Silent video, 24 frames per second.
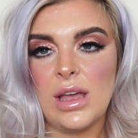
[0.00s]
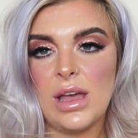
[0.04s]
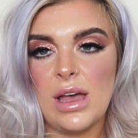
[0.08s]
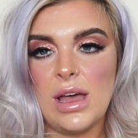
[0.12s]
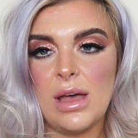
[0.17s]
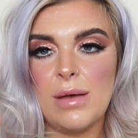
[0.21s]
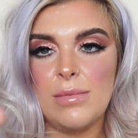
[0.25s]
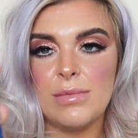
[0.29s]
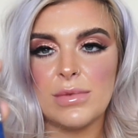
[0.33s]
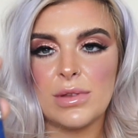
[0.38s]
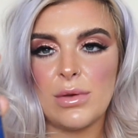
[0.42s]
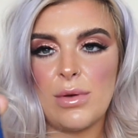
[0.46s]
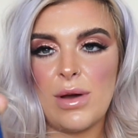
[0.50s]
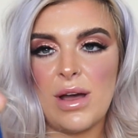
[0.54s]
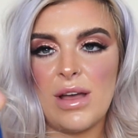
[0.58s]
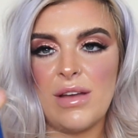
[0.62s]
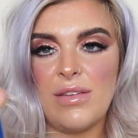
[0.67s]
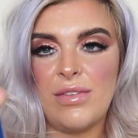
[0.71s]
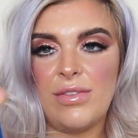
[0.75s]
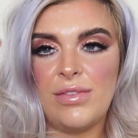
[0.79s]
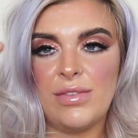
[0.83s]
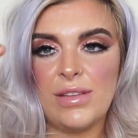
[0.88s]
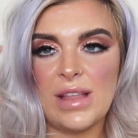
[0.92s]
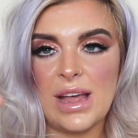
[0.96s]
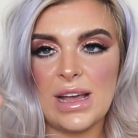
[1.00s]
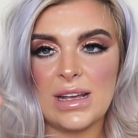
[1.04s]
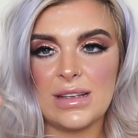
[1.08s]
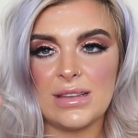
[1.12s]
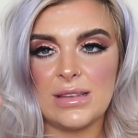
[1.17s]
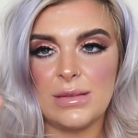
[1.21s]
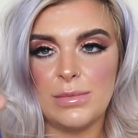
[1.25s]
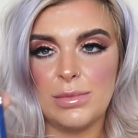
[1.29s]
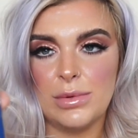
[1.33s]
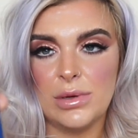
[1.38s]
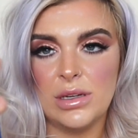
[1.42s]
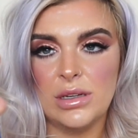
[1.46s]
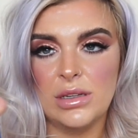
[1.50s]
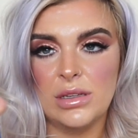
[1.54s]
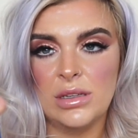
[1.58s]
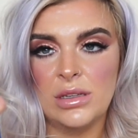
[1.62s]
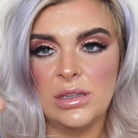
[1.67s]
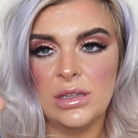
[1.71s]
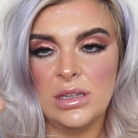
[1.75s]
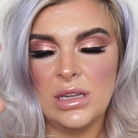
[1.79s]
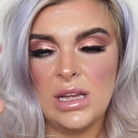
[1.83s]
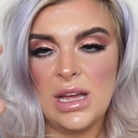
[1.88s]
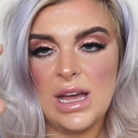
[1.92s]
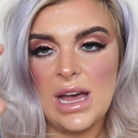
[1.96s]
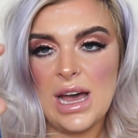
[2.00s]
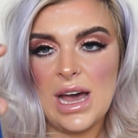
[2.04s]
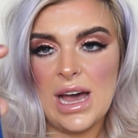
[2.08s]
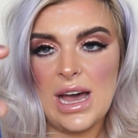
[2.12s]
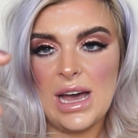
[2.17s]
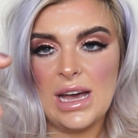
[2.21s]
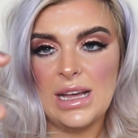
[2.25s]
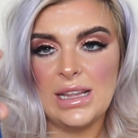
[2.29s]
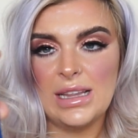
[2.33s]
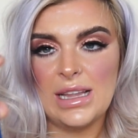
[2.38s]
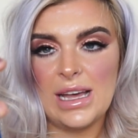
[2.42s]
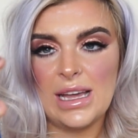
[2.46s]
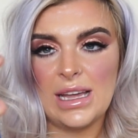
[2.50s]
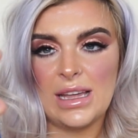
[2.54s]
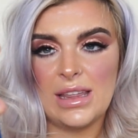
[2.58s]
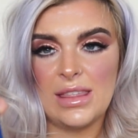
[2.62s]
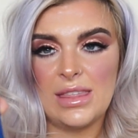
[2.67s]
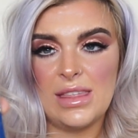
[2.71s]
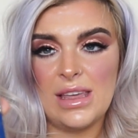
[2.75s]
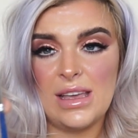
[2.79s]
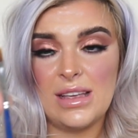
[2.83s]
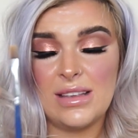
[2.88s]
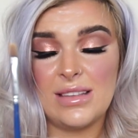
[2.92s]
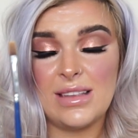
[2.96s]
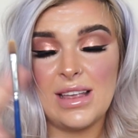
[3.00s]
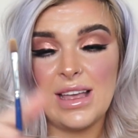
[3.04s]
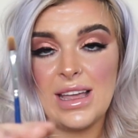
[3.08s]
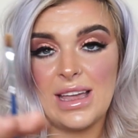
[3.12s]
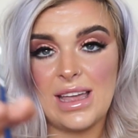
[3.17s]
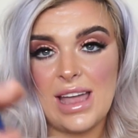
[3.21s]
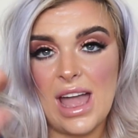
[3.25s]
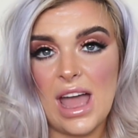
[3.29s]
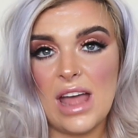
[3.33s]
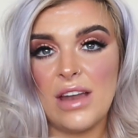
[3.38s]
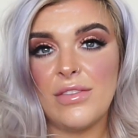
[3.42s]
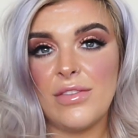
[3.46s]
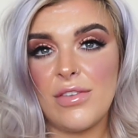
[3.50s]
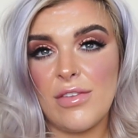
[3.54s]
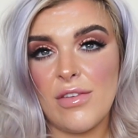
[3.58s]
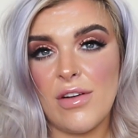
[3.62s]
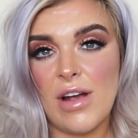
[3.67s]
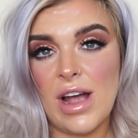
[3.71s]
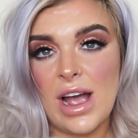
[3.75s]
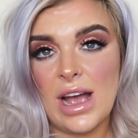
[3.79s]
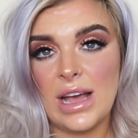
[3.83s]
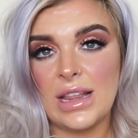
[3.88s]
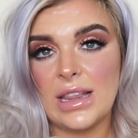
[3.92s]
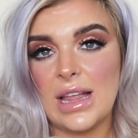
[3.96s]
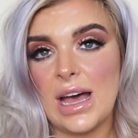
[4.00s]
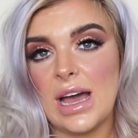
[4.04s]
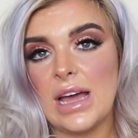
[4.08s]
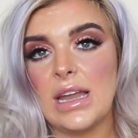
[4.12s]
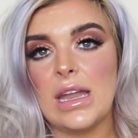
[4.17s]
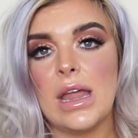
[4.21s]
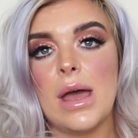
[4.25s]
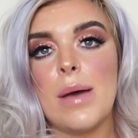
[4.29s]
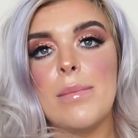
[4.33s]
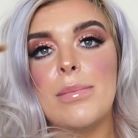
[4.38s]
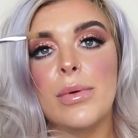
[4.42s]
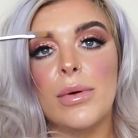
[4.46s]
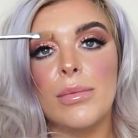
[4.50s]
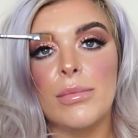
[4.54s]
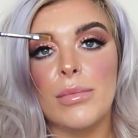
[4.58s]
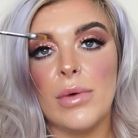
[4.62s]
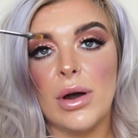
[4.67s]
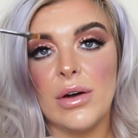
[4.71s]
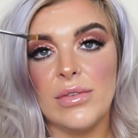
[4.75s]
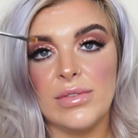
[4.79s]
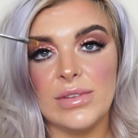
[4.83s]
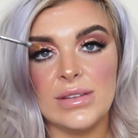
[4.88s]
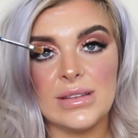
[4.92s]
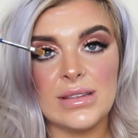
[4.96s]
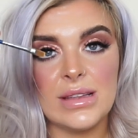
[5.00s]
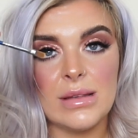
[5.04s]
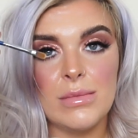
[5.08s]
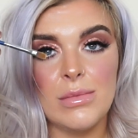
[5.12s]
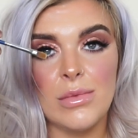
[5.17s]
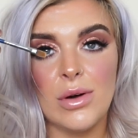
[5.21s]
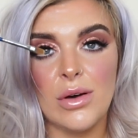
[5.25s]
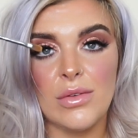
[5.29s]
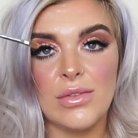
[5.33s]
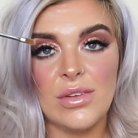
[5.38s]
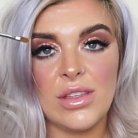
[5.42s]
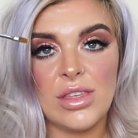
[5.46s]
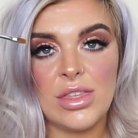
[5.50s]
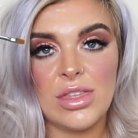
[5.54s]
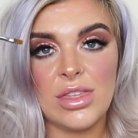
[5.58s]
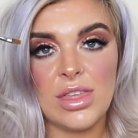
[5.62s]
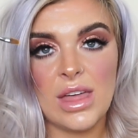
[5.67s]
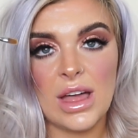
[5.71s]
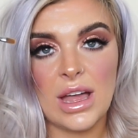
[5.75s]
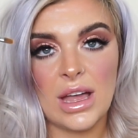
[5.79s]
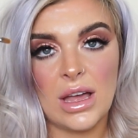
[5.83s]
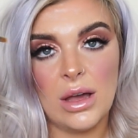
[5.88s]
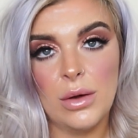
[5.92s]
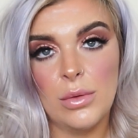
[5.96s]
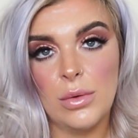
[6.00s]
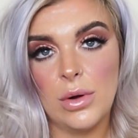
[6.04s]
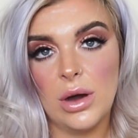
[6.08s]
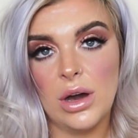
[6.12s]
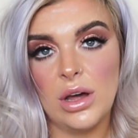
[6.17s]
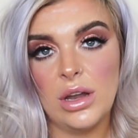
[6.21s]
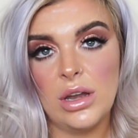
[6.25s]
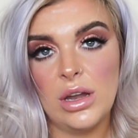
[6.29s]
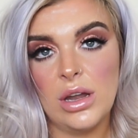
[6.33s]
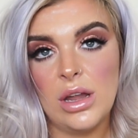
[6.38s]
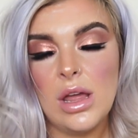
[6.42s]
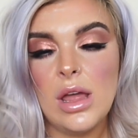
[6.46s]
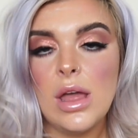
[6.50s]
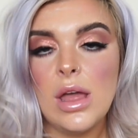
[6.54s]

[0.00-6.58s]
It's quite flexible. I like this again for eyeliner, but obviously more of a thicker one.